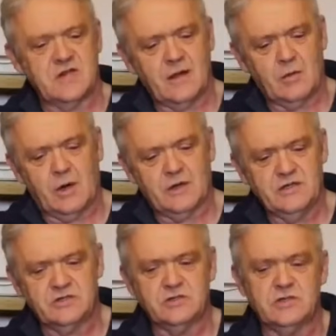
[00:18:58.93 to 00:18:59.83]
and now what I
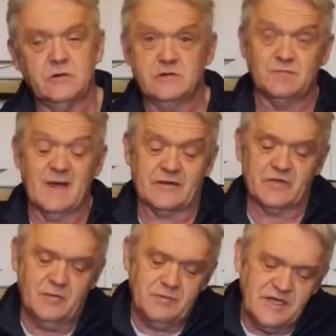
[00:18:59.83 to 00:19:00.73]
need to do is
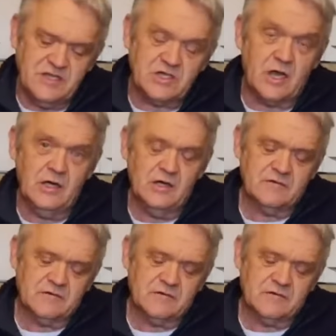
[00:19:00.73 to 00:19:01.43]
make them neater.